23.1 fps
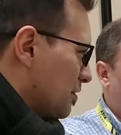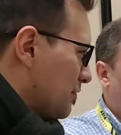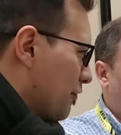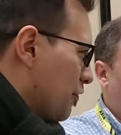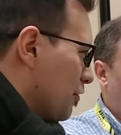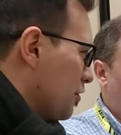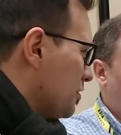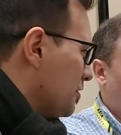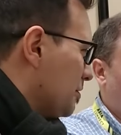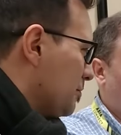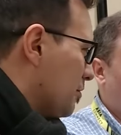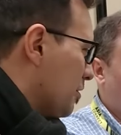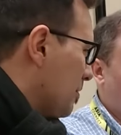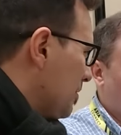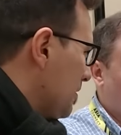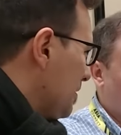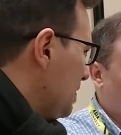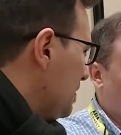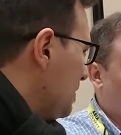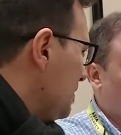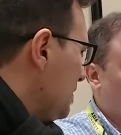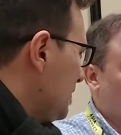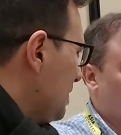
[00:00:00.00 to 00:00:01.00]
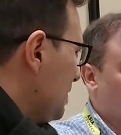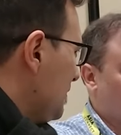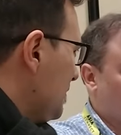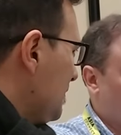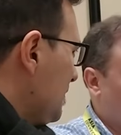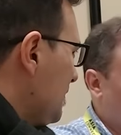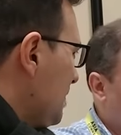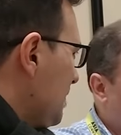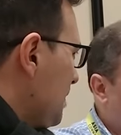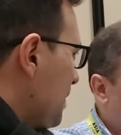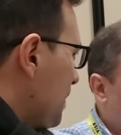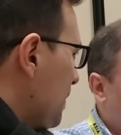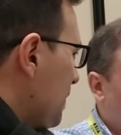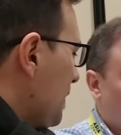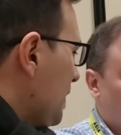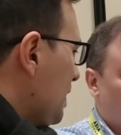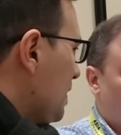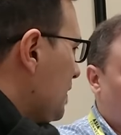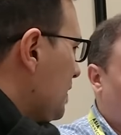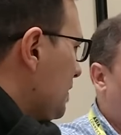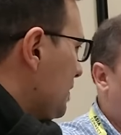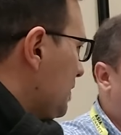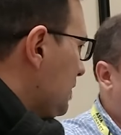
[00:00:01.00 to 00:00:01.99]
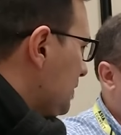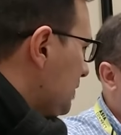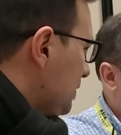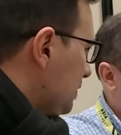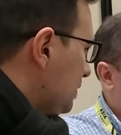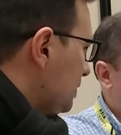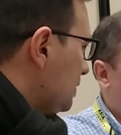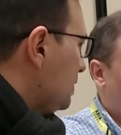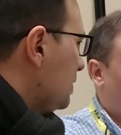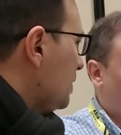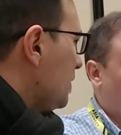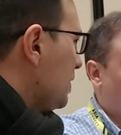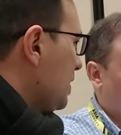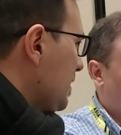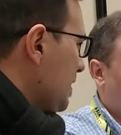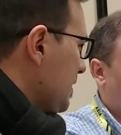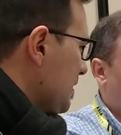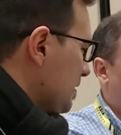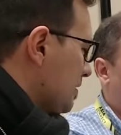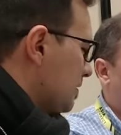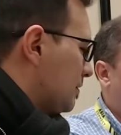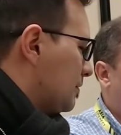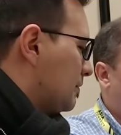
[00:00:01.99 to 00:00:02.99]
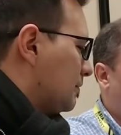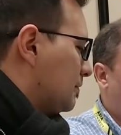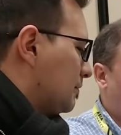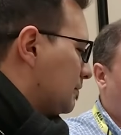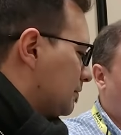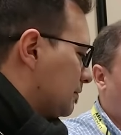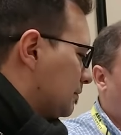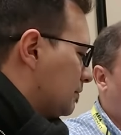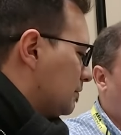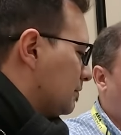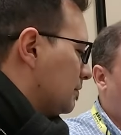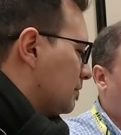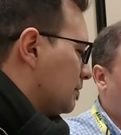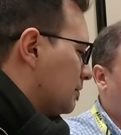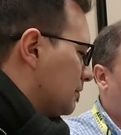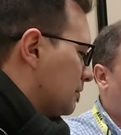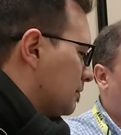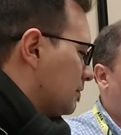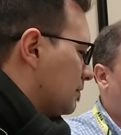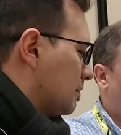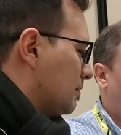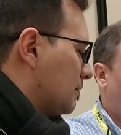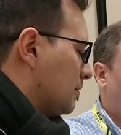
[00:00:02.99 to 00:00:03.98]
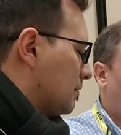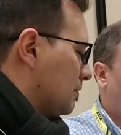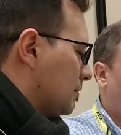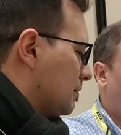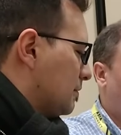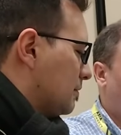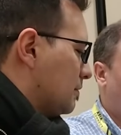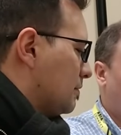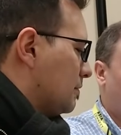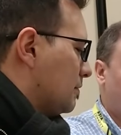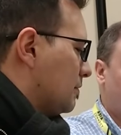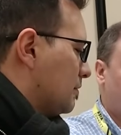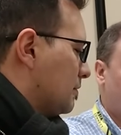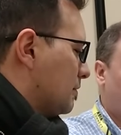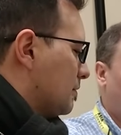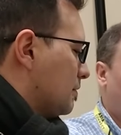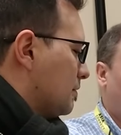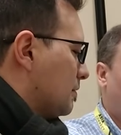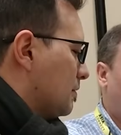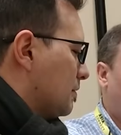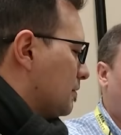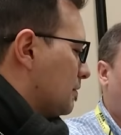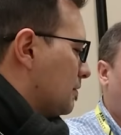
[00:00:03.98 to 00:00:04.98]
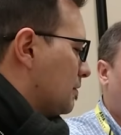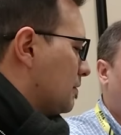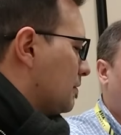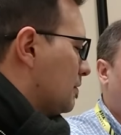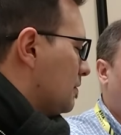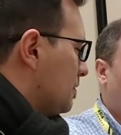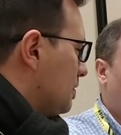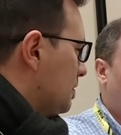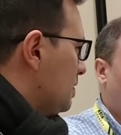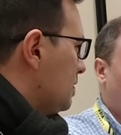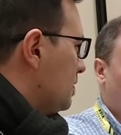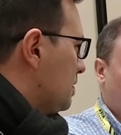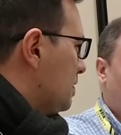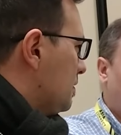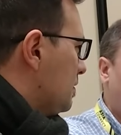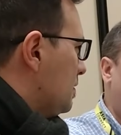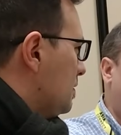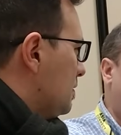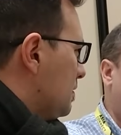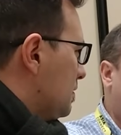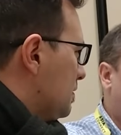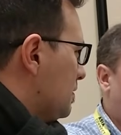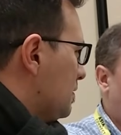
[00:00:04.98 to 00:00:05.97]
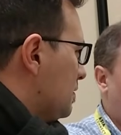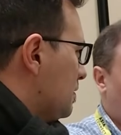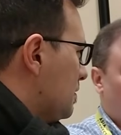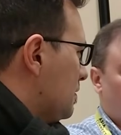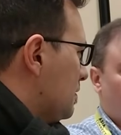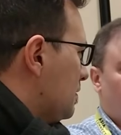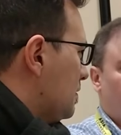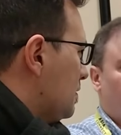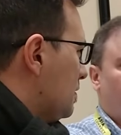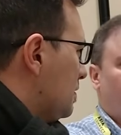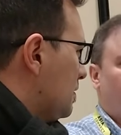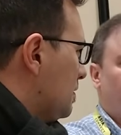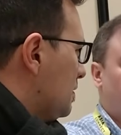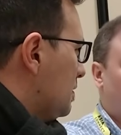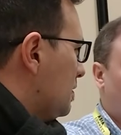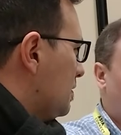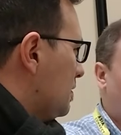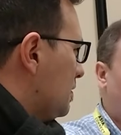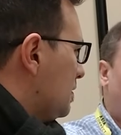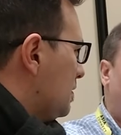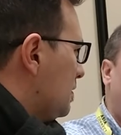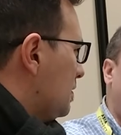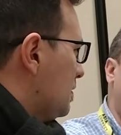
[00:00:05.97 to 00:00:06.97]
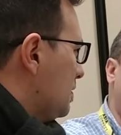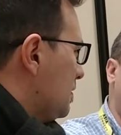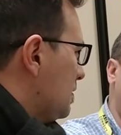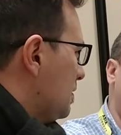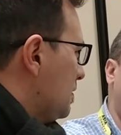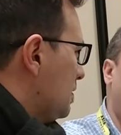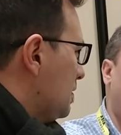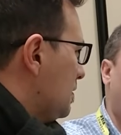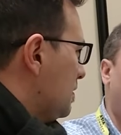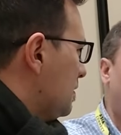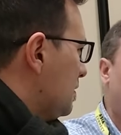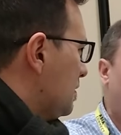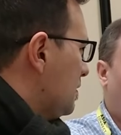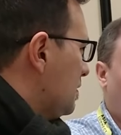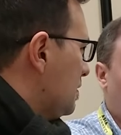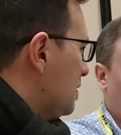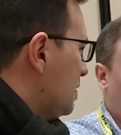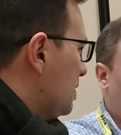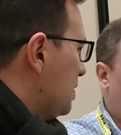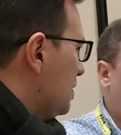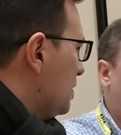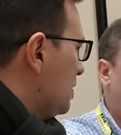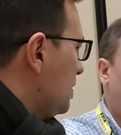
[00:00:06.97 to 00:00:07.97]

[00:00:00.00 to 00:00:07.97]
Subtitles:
No words are spoken by the person on screen.